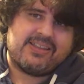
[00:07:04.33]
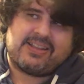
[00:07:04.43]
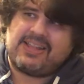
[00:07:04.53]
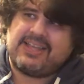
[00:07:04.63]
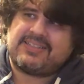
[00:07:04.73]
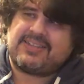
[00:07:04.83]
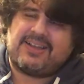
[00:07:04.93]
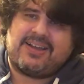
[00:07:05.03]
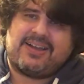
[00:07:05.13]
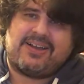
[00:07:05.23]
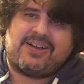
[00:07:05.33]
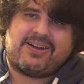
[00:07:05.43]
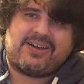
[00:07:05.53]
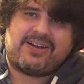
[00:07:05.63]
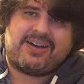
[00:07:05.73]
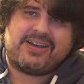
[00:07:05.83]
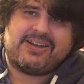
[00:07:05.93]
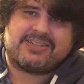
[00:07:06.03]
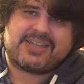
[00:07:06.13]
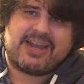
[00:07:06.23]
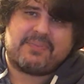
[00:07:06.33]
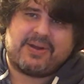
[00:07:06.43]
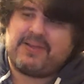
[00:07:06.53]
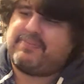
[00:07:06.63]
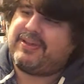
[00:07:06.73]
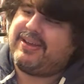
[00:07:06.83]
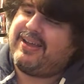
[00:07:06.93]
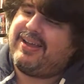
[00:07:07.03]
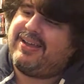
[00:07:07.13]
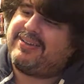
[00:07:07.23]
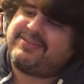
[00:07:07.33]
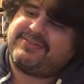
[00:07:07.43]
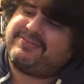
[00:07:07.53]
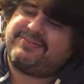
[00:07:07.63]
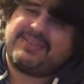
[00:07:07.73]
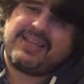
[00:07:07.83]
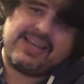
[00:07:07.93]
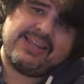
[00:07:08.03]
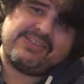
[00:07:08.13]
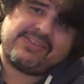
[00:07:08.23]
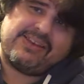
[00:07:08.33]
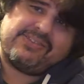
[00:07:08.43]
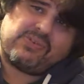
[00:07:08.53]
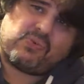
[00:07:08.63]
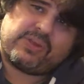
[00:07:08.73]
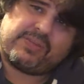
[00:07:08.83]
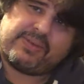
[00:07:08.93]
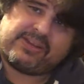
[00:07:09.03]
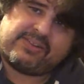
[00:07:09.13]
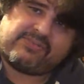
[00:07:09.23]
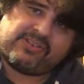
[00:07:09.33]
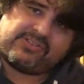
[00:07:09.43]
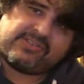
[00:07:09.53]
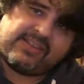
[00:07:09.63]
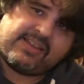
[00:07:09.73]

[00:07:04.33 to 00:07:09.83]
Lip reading: The light on here is kind of bright, but it is a really big difference.